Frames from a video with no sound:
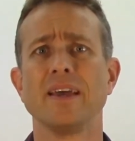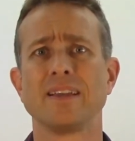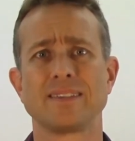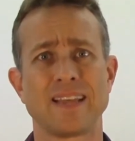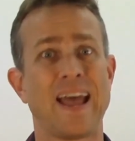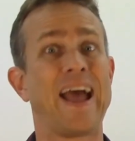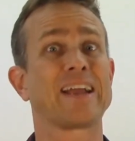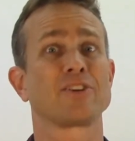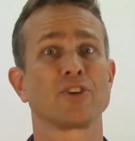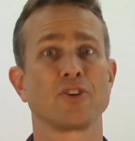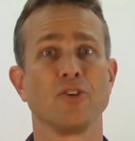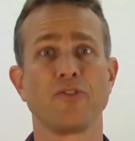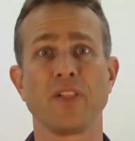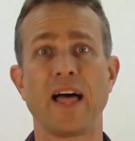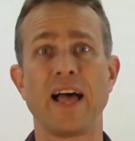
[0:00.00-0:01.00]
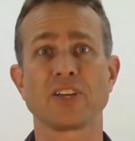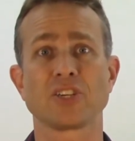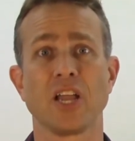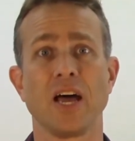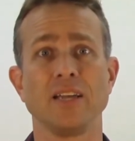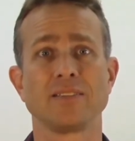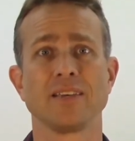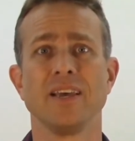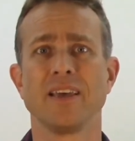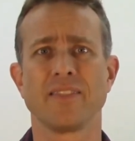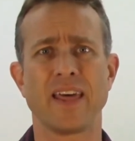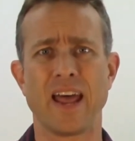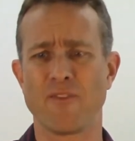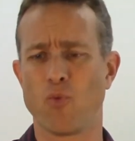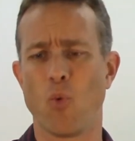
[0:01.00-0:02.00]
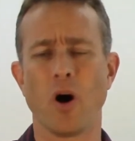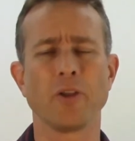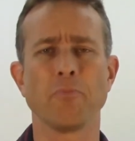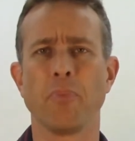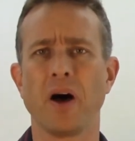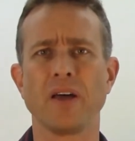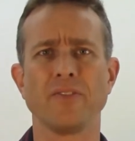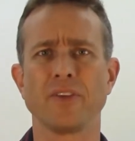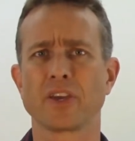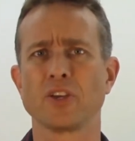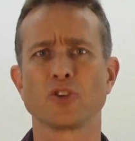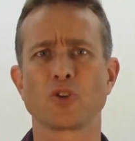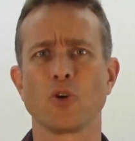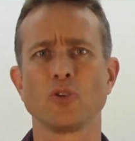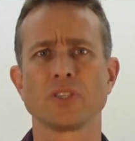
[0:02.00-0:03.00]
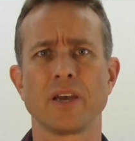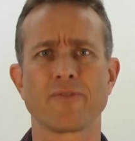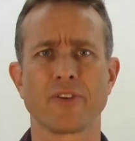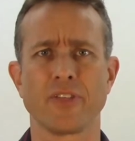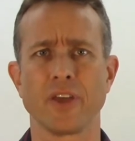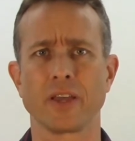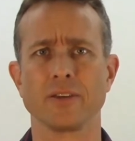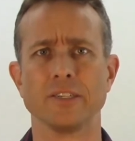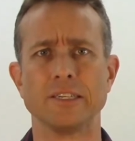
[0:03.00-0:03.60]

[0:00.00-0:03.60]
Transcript: tactical flashlights that have one button that controls everything?